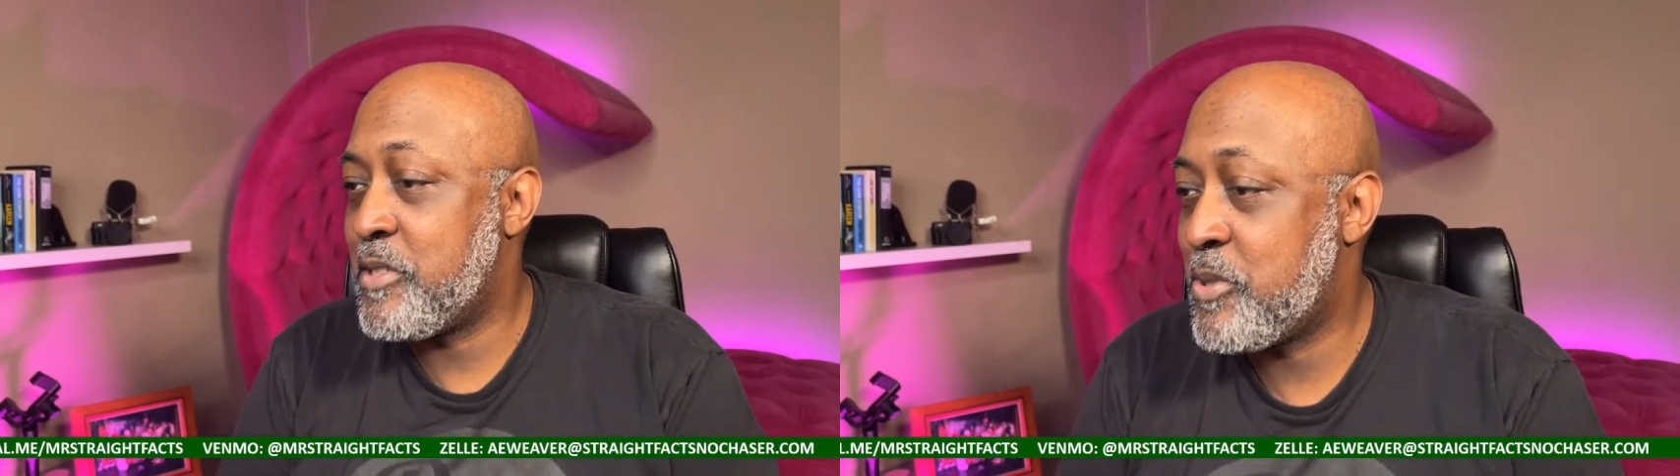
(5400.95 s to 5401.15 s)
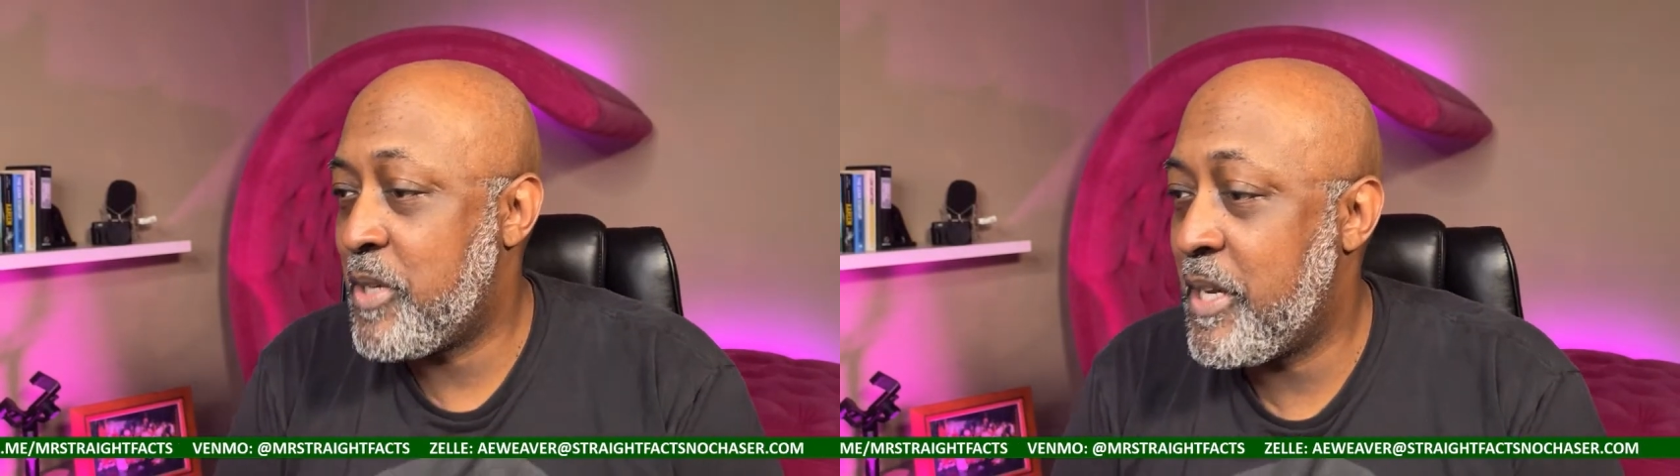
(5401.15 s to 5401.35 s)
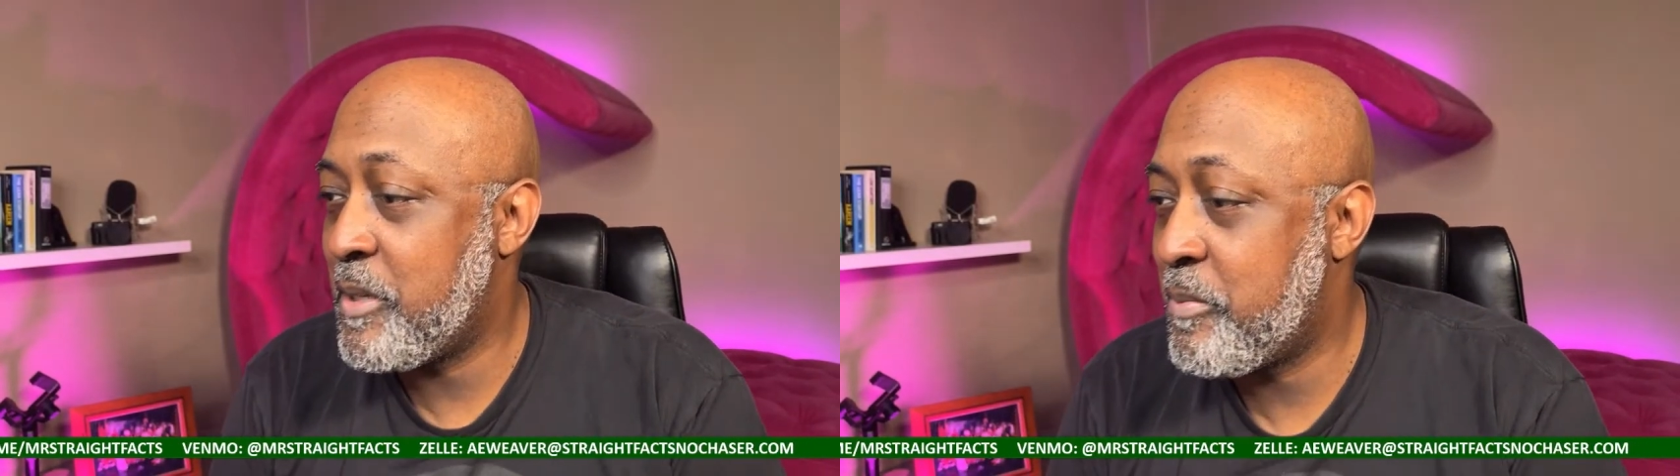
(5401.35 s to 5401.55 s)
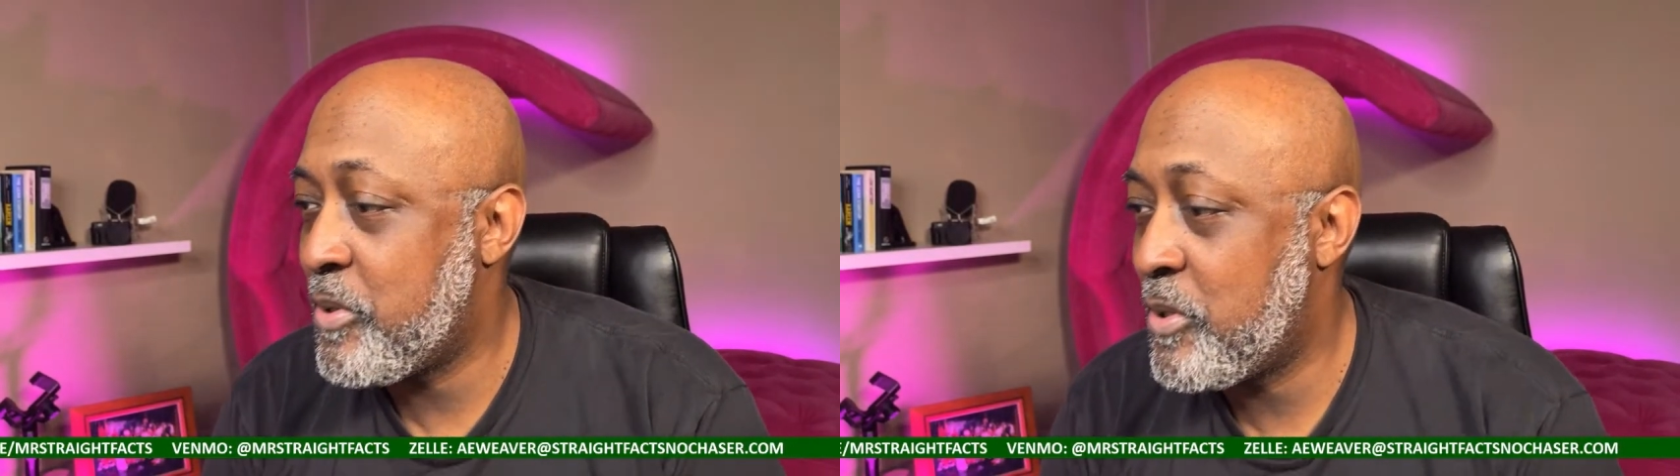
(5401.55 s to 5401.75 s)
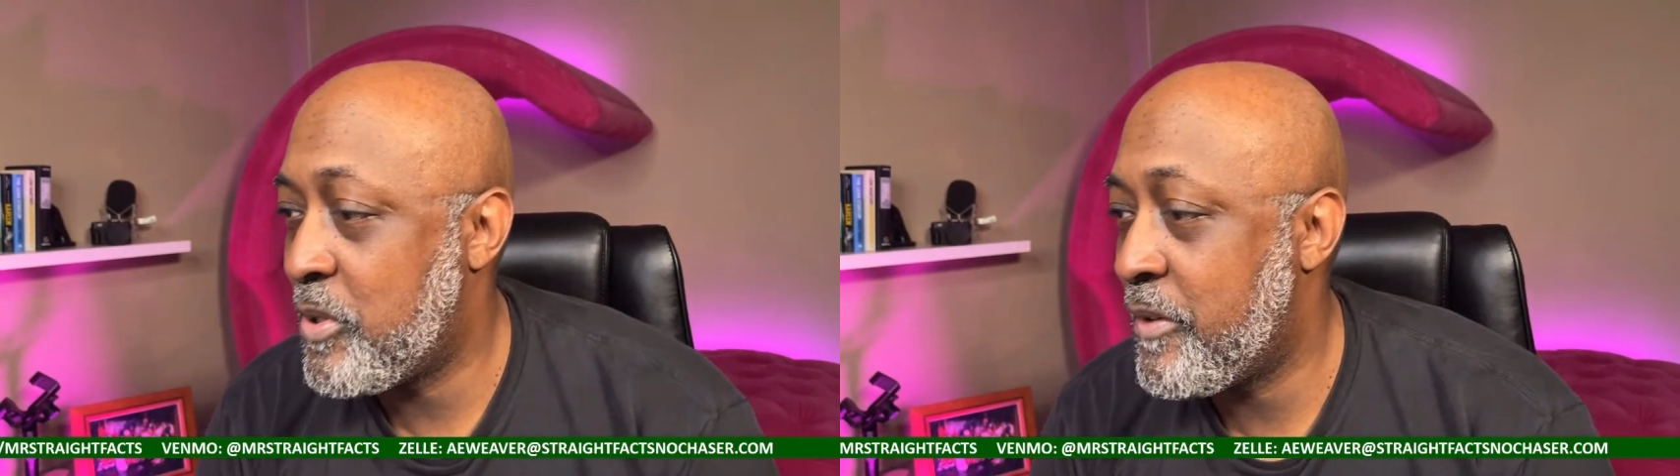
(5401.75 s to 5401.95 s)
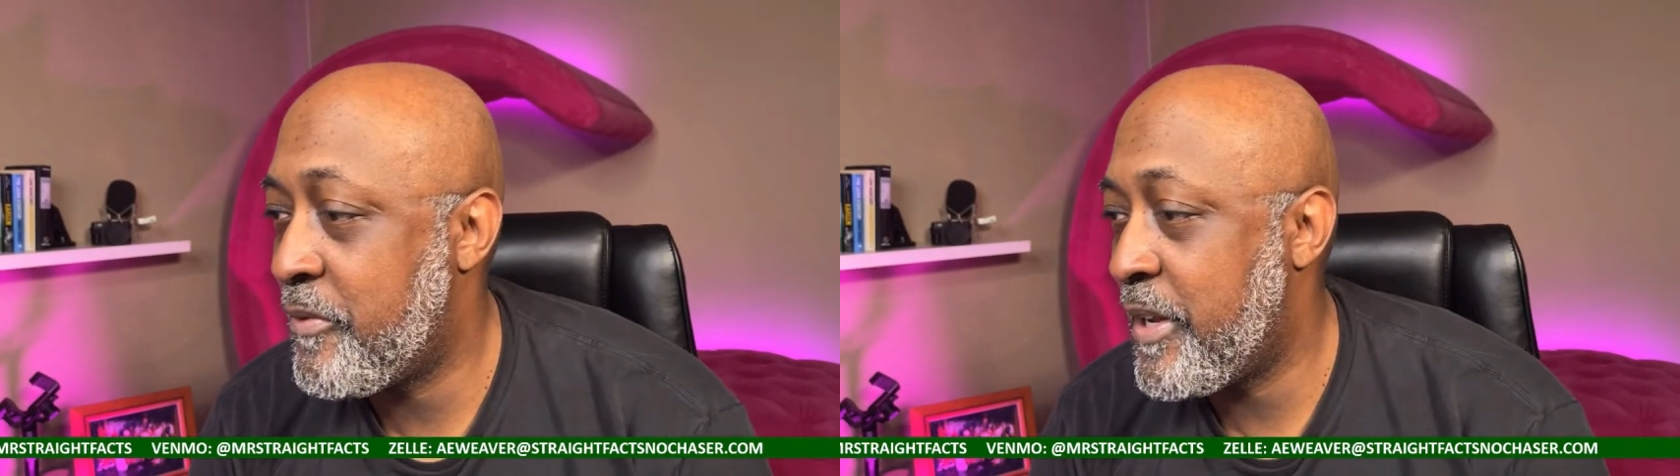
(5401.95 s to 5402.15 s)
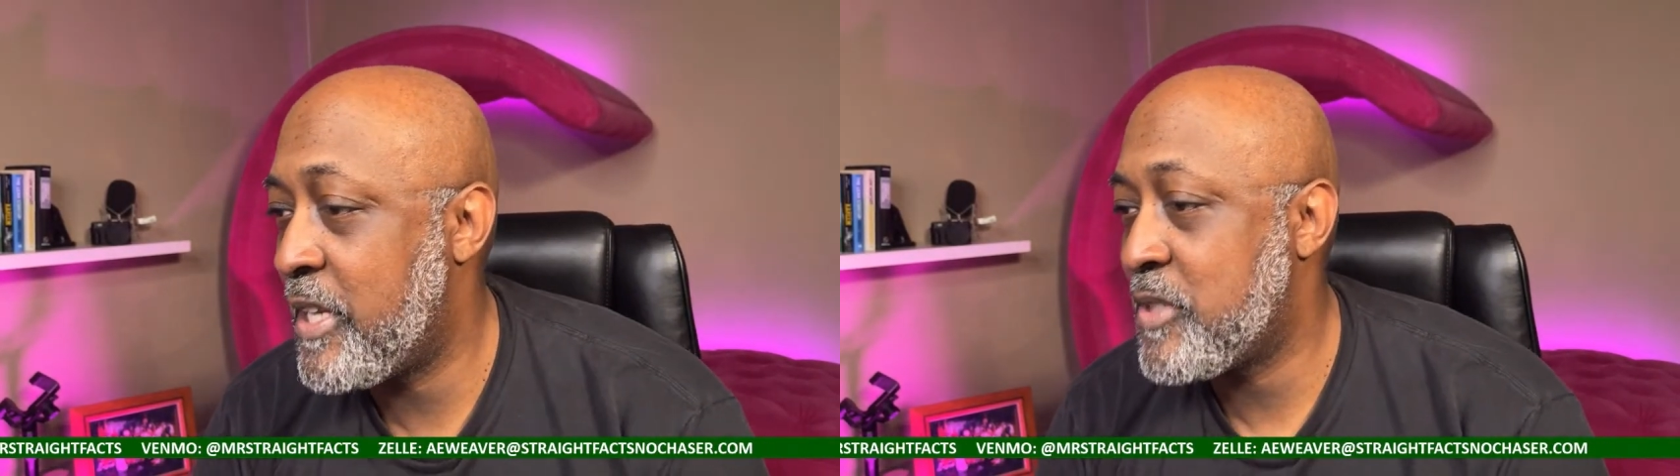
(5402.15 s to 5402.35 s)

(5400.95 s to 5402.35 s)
trying to pull a fast